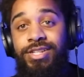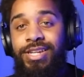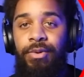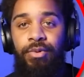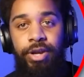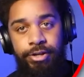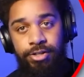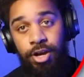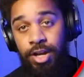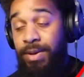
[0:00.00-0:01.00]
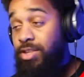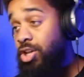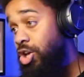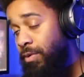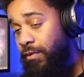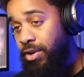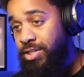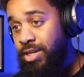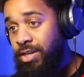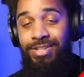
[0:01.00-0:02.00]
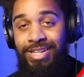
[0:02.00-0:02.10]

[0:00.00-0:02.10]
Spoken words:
Today we're here talking about the global version.